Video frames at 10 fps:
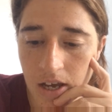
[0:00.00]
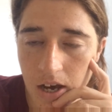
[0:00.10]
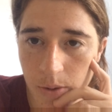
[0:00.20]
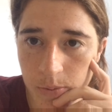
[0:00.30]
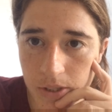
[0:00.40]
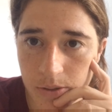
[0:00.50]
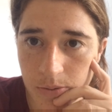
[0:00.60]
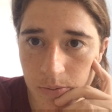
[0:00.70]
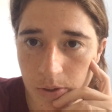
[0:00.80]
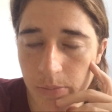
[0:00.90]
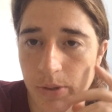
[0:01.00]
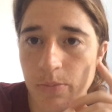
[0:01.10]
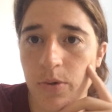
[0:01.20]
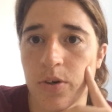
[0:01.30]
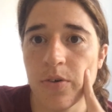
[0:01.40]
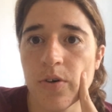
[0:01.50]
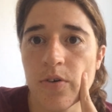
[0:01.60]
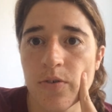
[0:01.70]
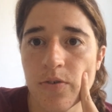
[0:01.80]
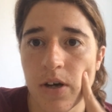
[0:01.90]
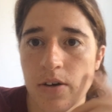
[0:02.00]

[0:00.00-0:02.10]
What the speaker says: a bit more of